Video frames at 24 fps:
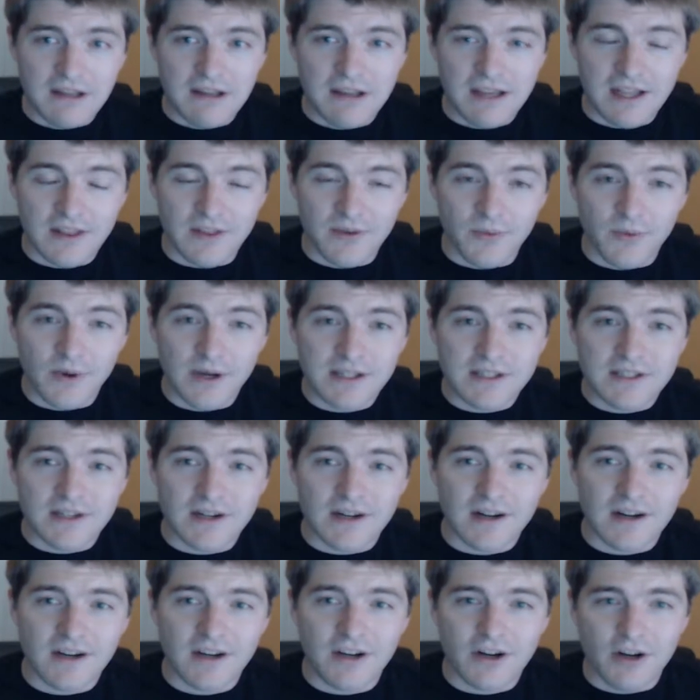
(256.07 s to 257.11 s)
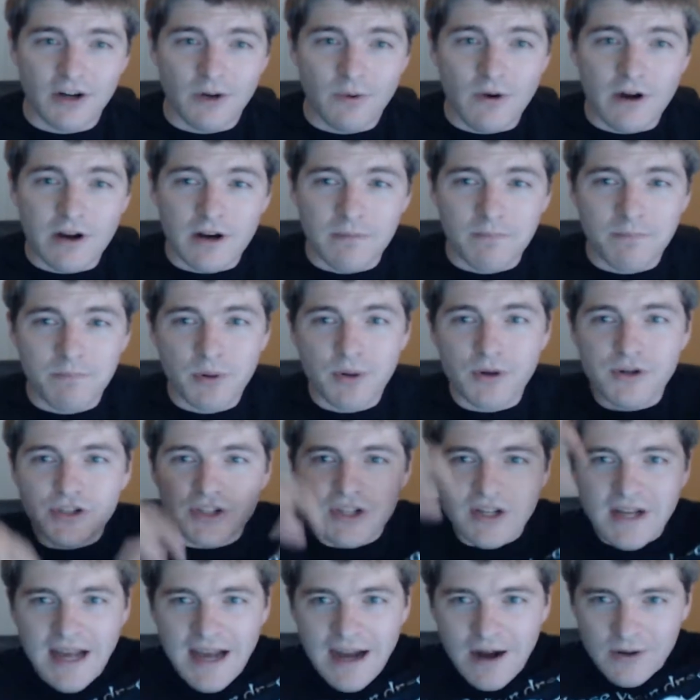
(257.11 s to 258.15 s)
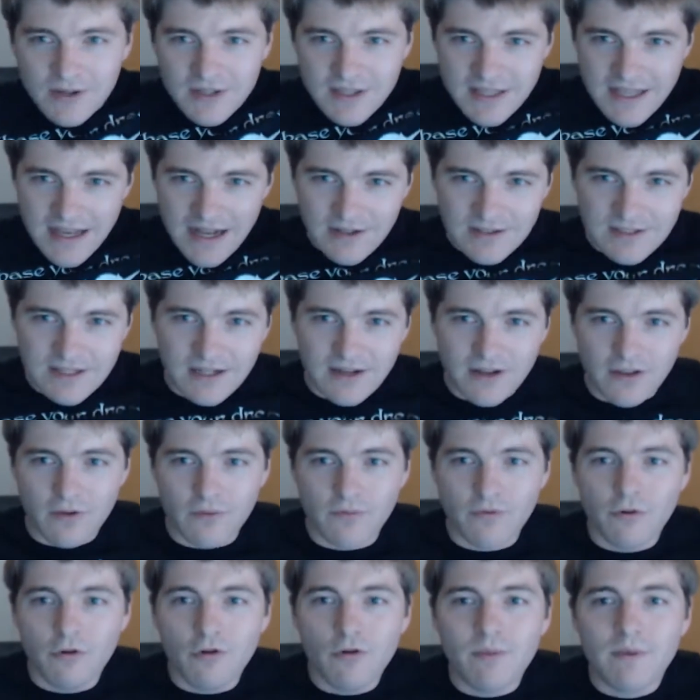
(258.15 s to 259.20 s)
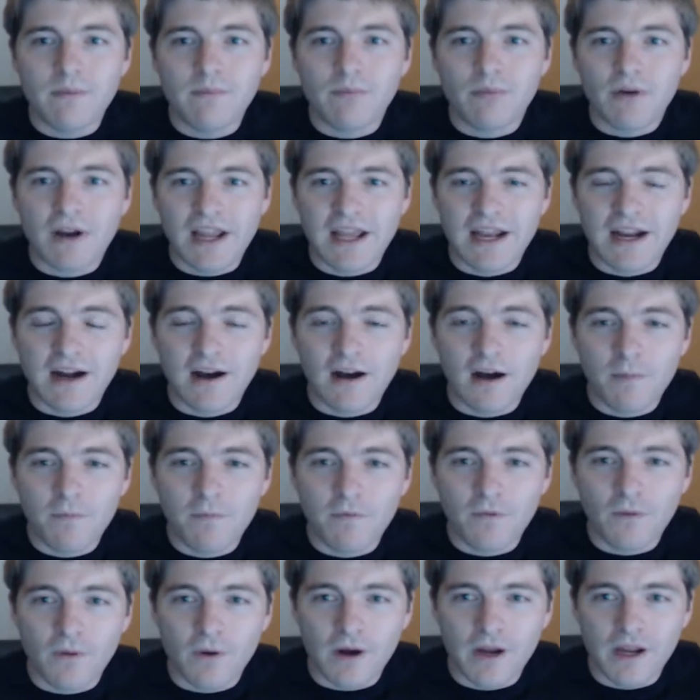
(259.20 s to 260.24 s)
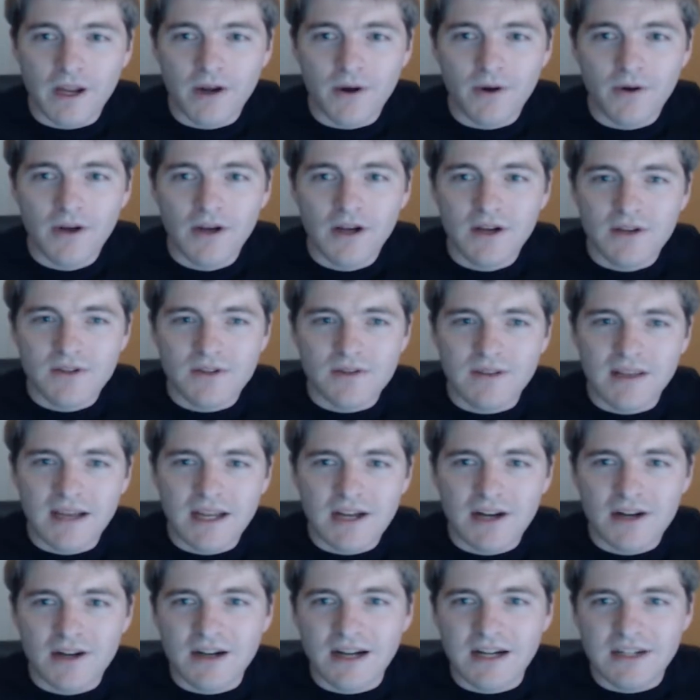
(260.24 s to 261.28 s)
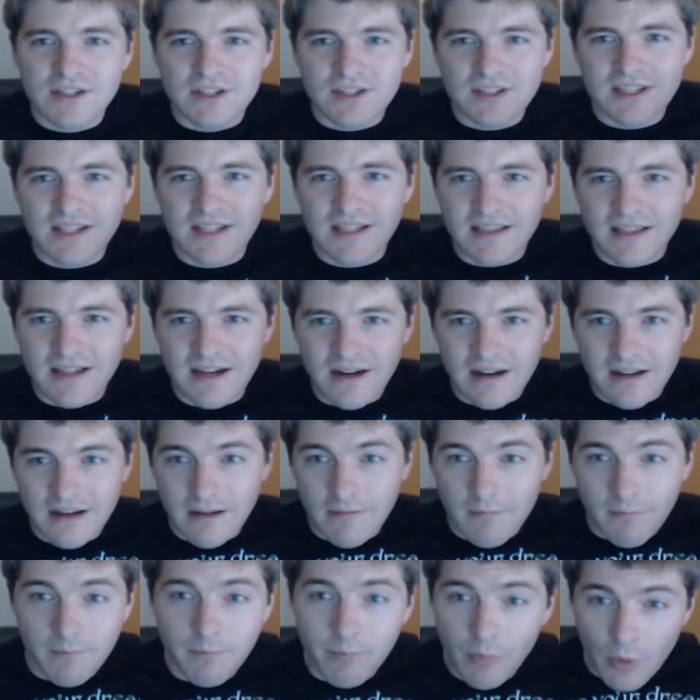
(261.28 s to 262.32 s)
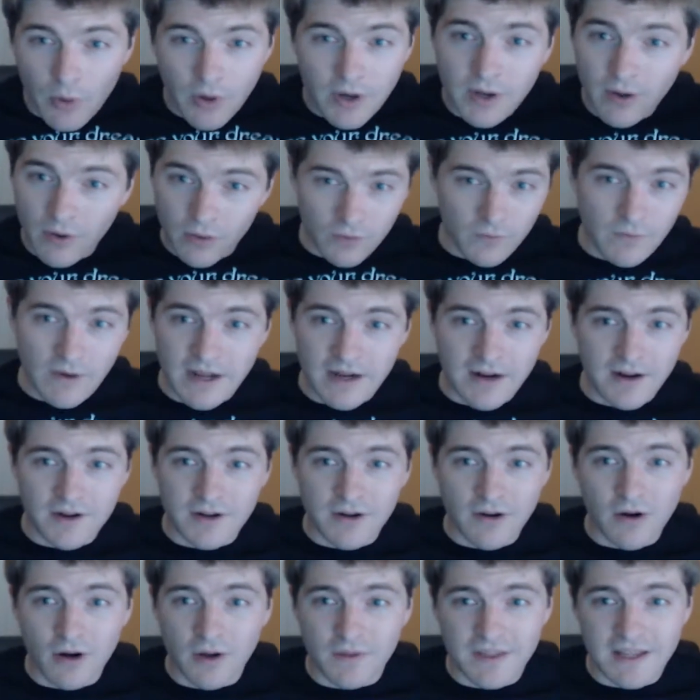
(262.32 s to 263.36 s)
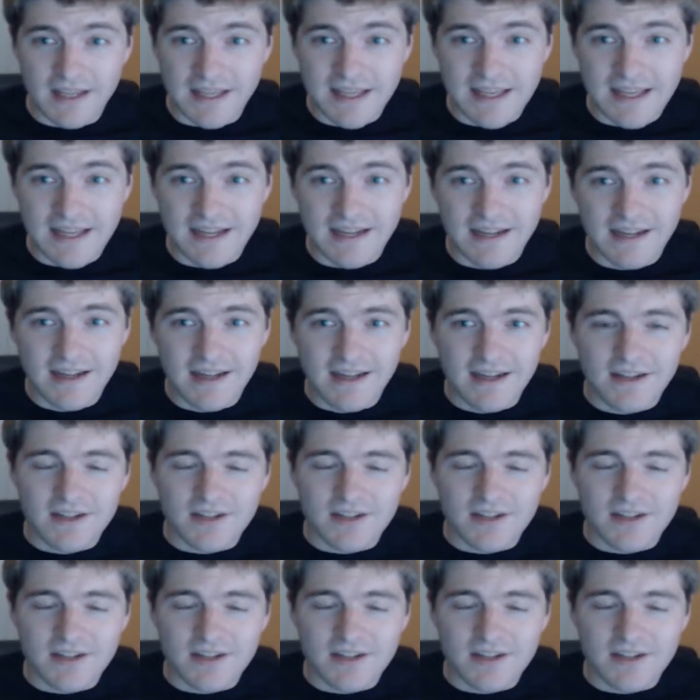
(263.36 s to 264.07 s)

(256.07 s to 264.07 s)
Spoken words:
In the winter, you're going to want to push it out to the outside of the room and bring it up for you so that you're not just sitting there getting boiled right under all the heat.